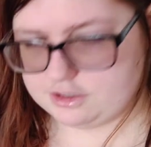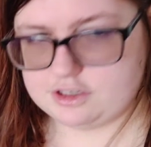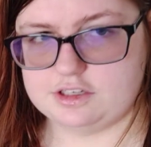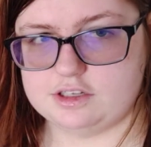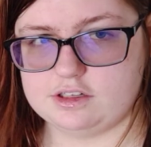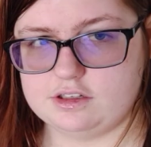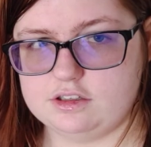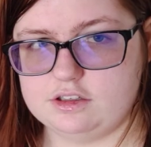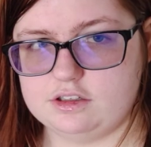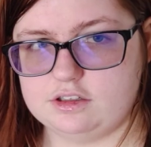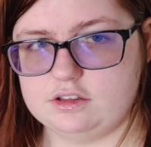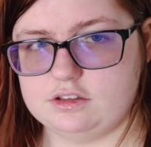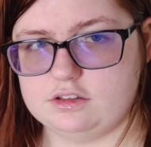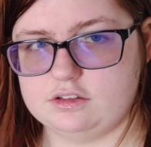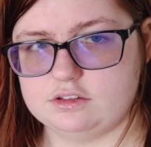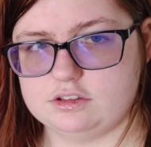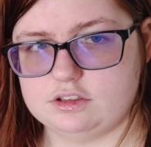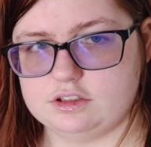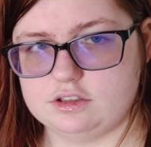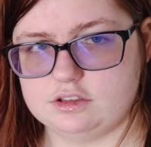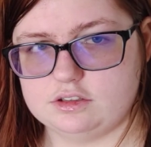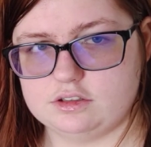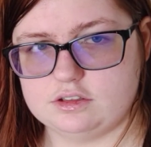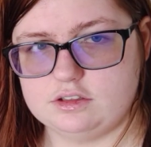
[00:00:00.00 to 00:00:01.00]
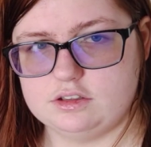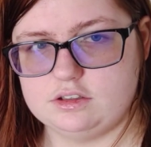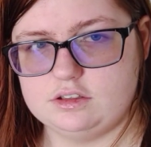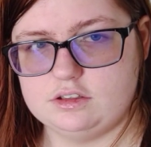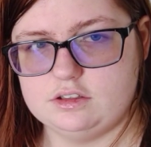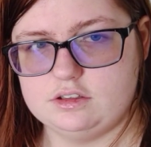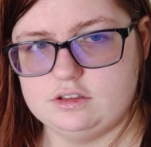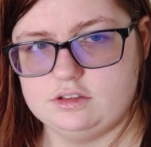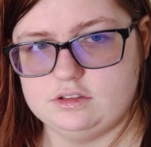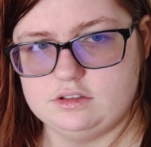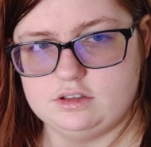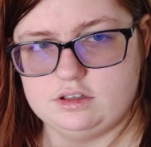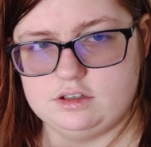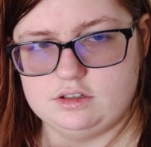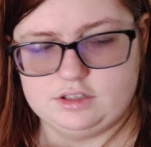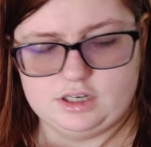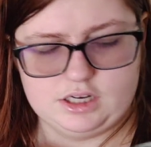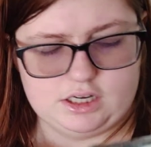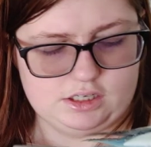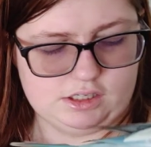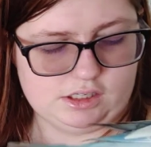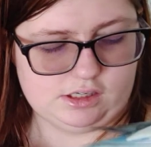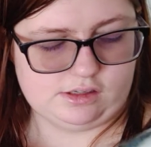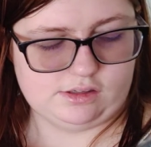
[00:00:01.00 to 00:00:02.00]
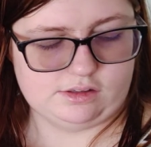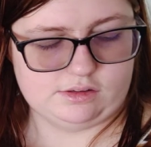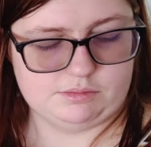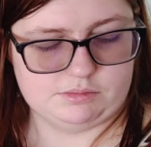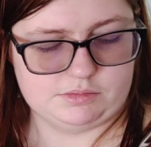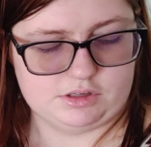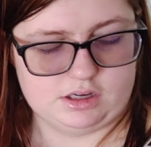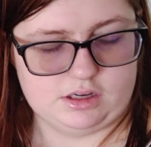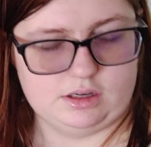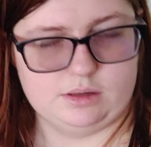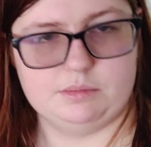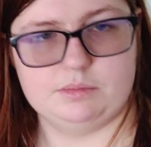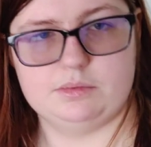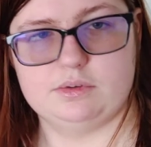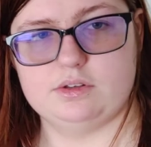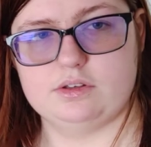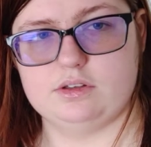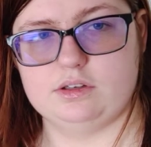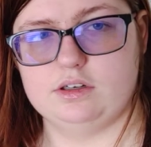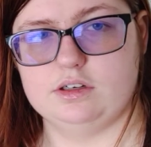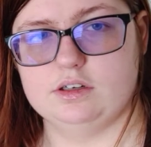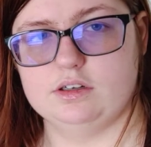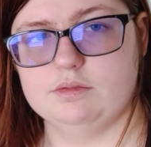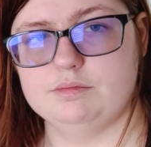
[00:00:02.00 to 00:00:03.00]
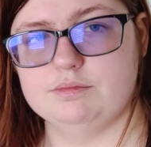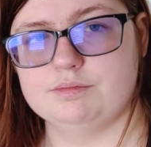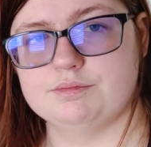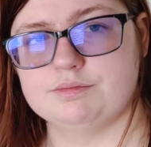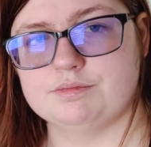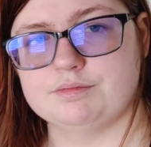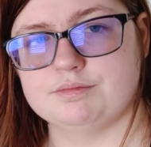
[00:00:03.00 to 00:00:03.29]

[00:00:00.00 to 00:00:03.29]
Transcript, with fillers: she's a little, she has a little naughty sometimes, you know?